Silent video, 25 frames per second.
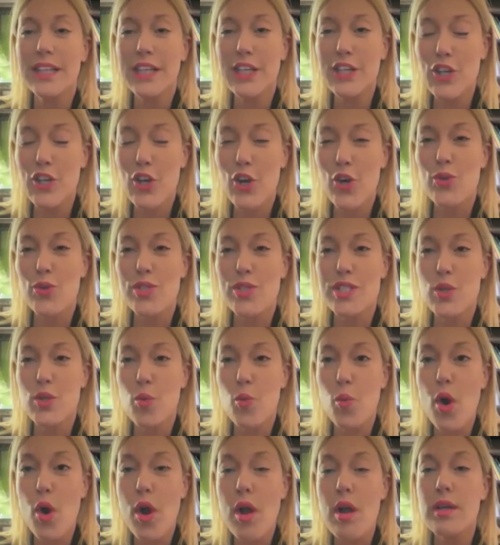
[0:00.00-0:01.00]
He knows the
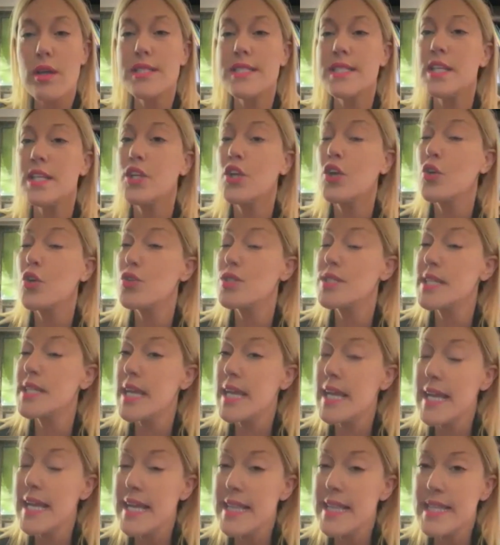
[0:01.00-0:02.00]
works, he knows
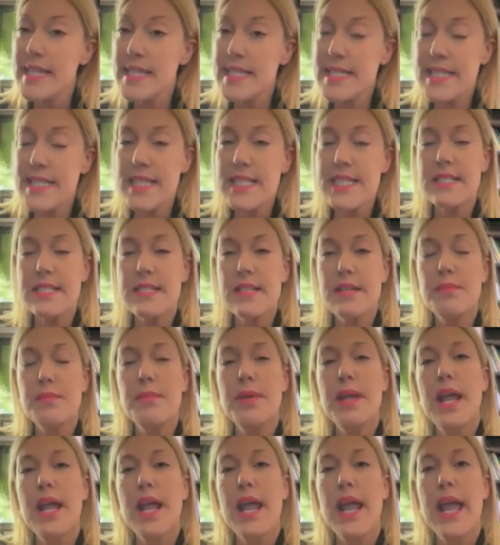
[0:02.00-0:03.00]
the system,